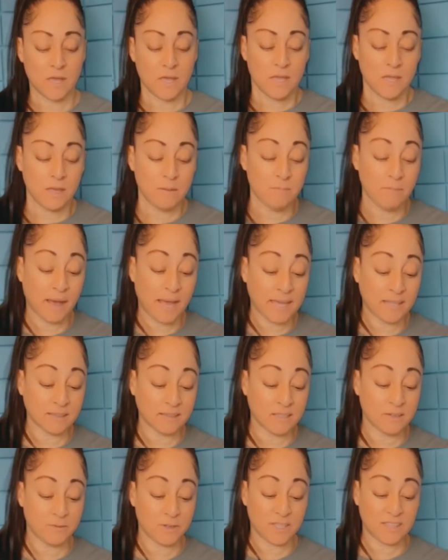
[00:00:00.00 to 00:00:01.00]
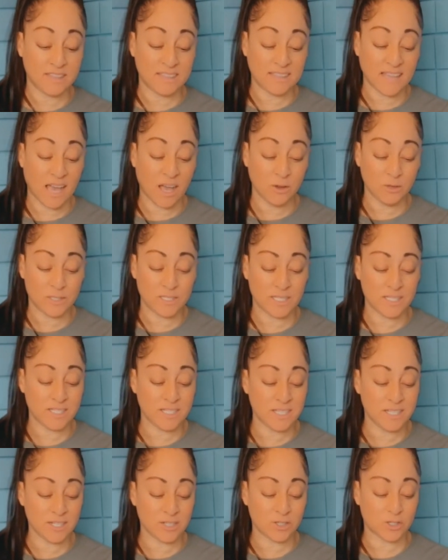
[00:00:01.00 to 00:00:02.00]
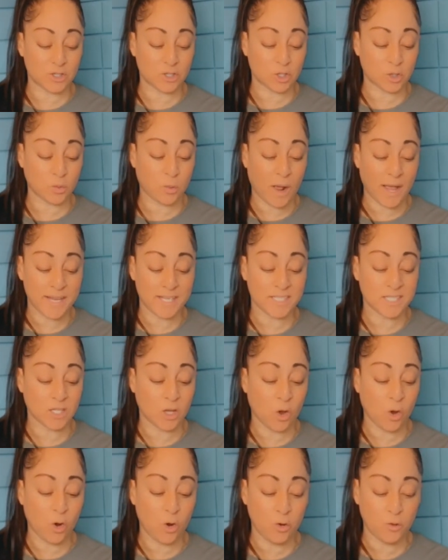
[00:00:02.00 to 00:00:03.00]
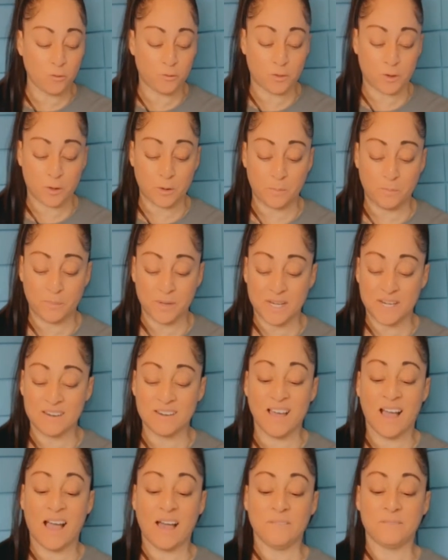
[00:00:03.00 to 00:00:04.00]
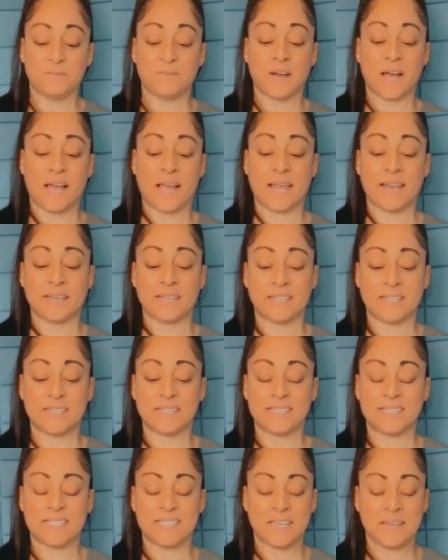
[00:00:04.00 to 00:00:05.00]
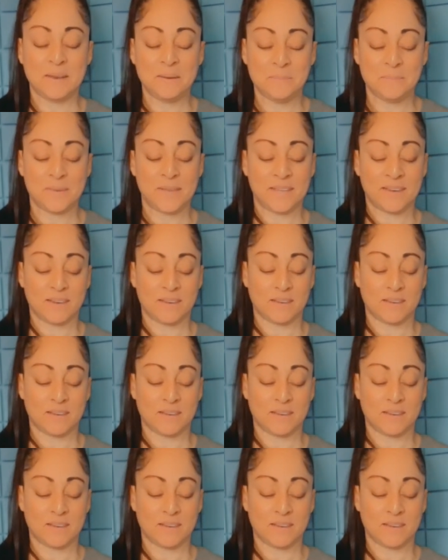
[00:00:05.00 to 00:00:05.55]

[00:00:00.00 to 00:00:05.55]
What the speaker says: He might live 1,000 years twice over, but not find contentment.